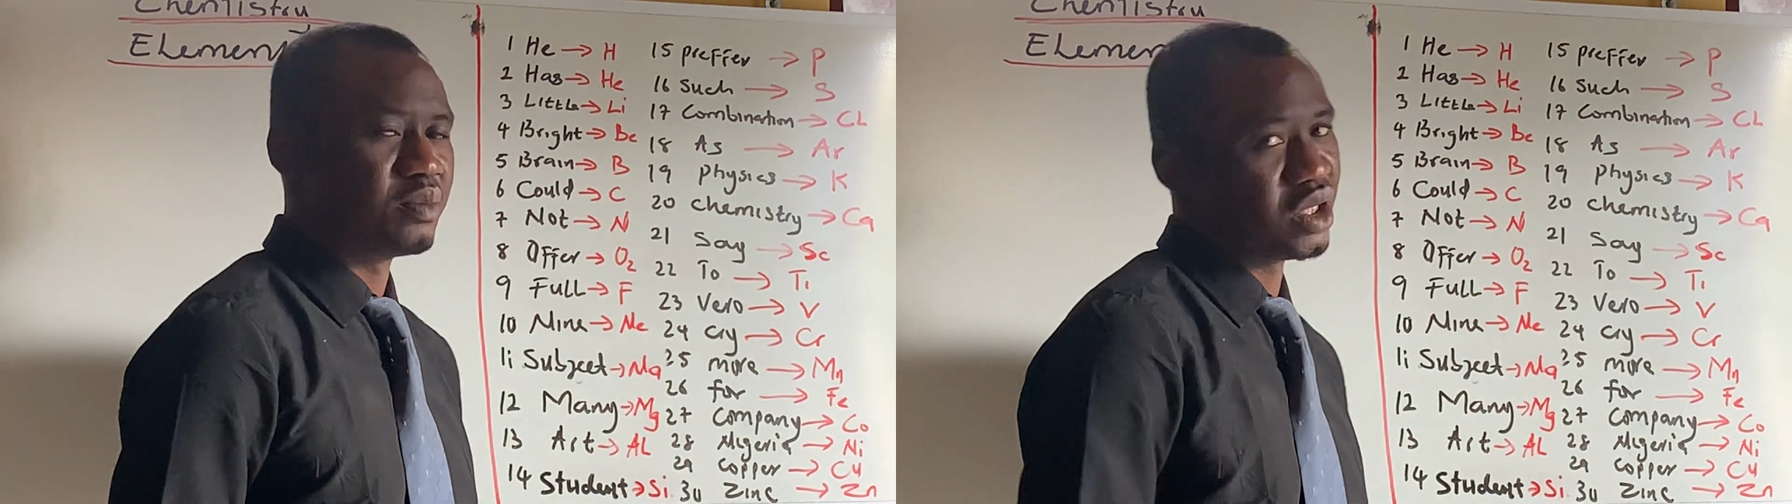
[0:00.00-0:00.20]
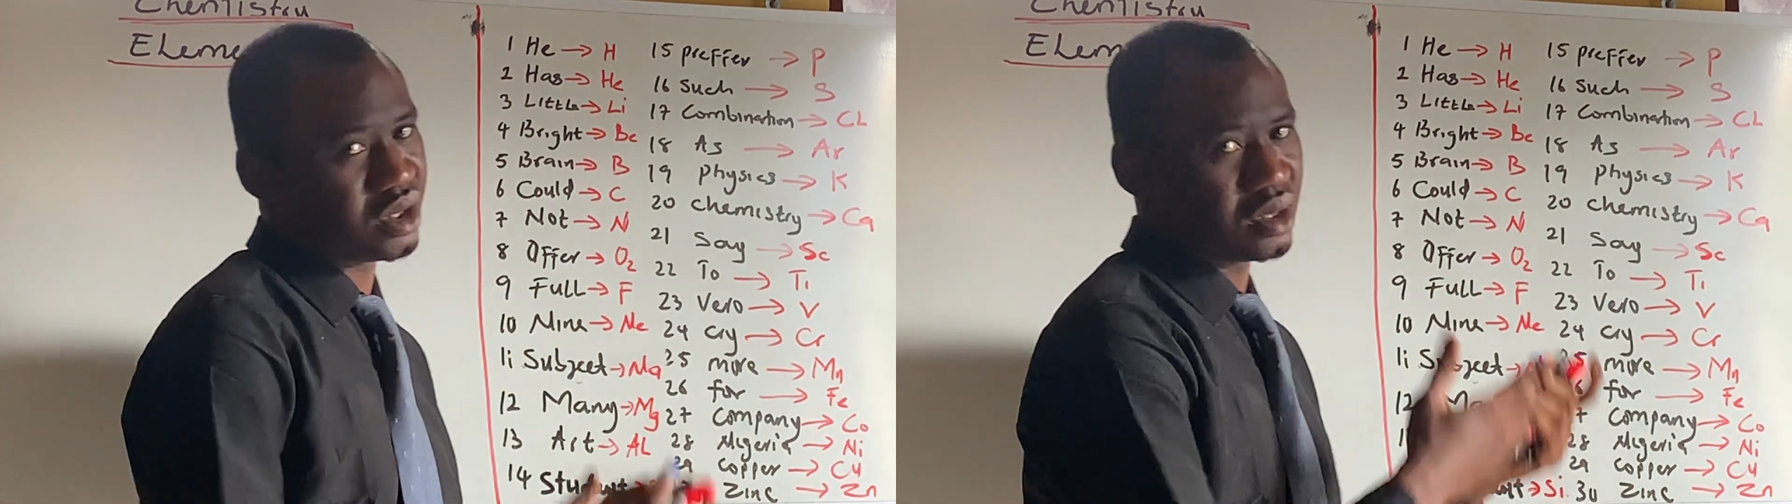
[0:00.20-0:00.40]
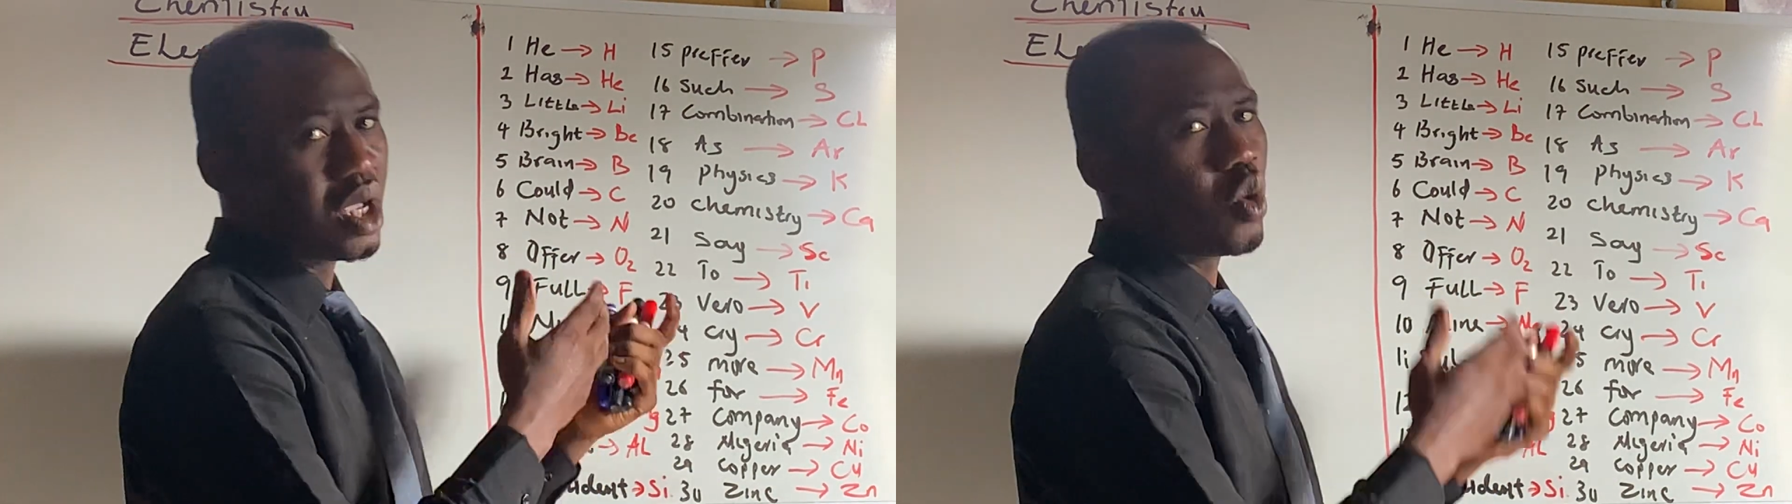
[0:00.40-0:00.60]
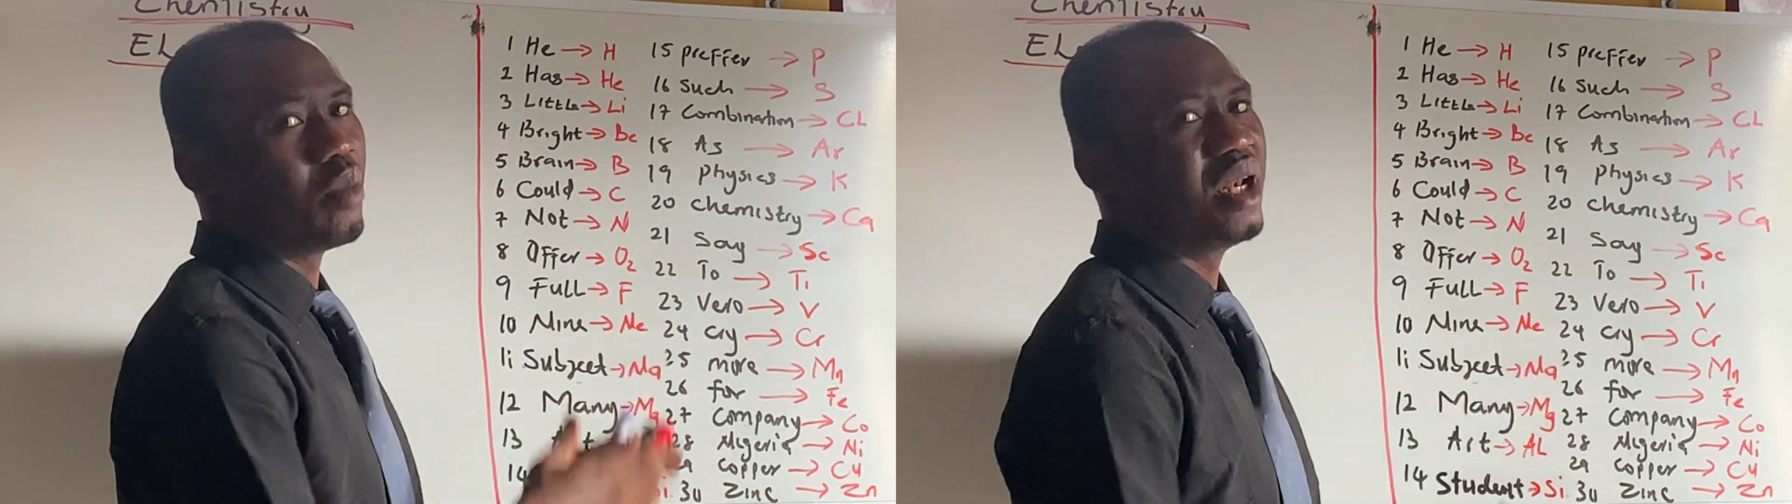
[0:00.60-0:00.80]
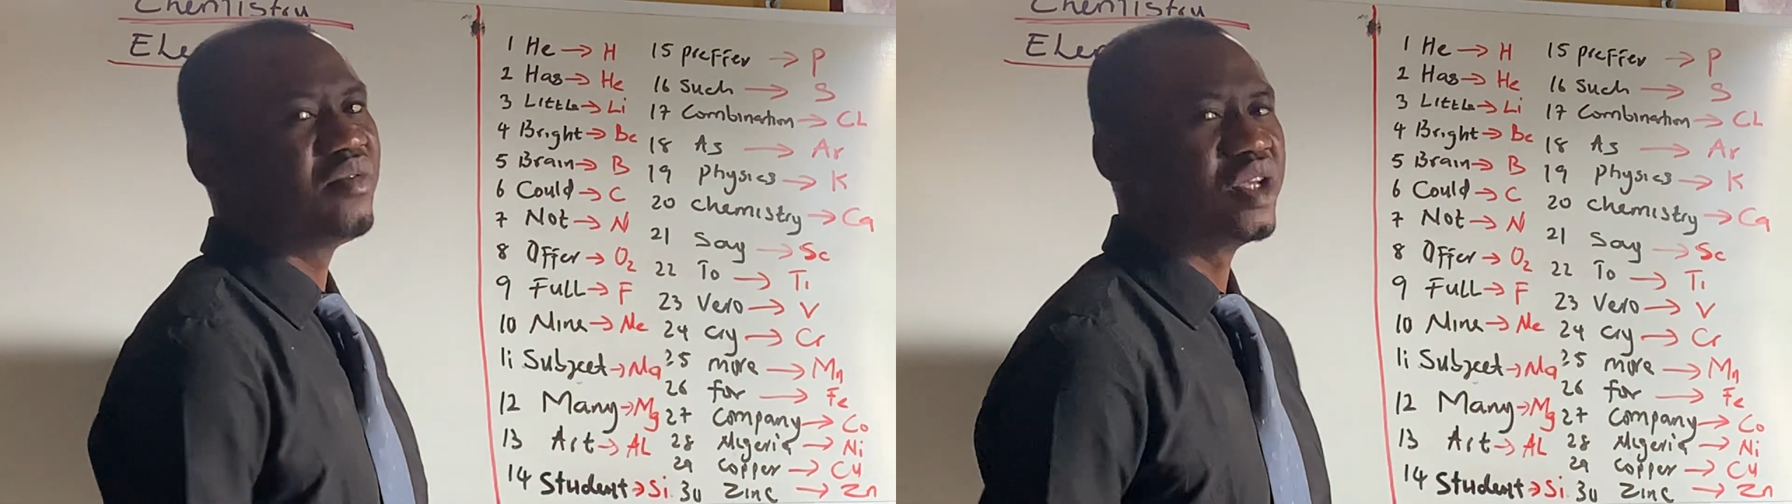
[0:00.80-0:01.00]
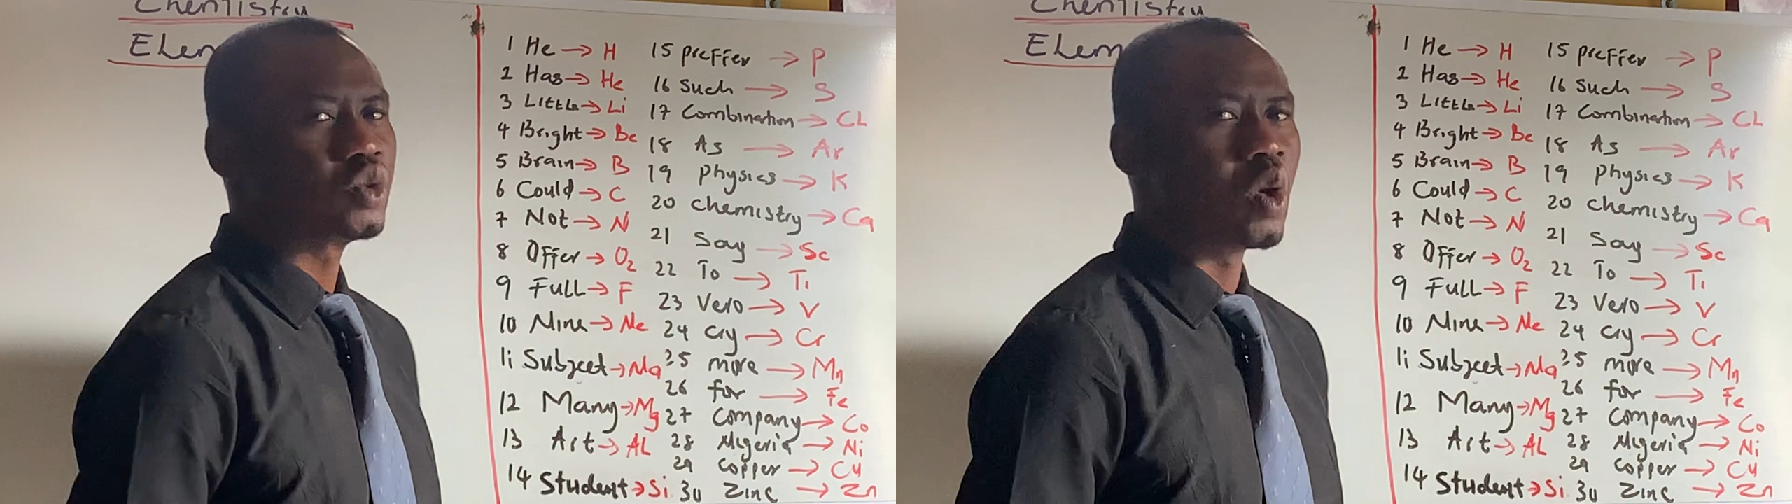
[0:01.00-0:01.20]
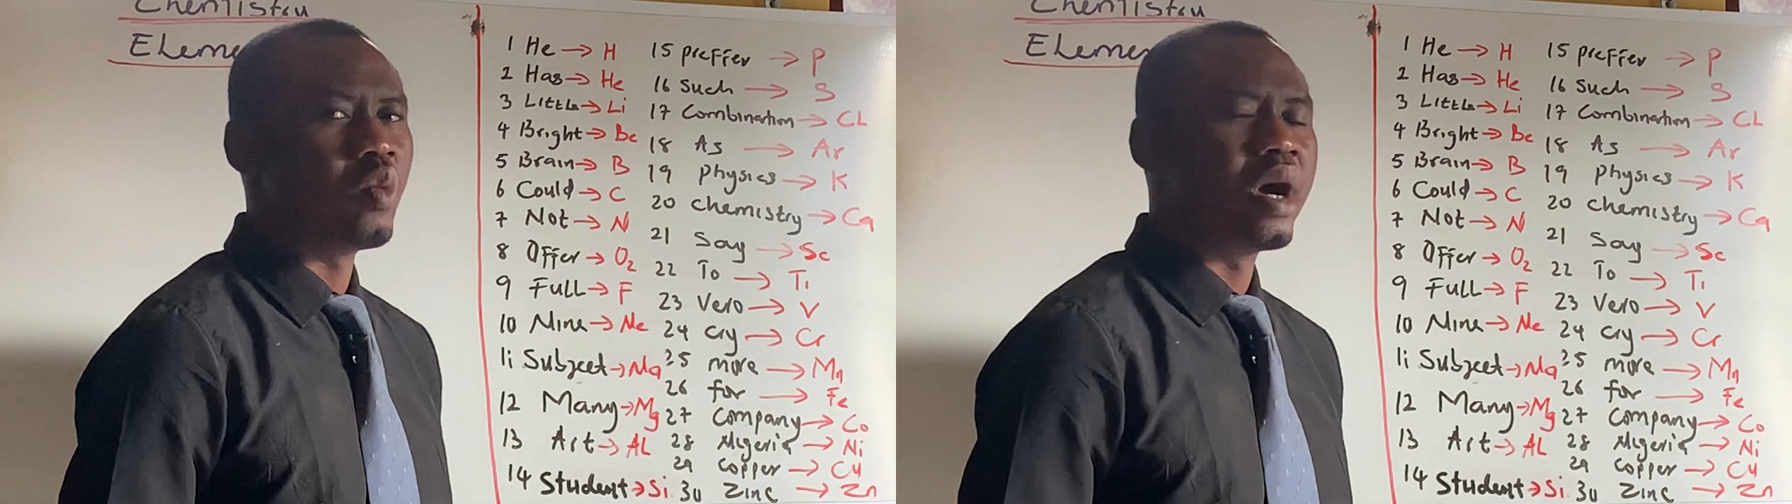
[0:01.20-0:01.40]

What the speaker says: but we believe this one will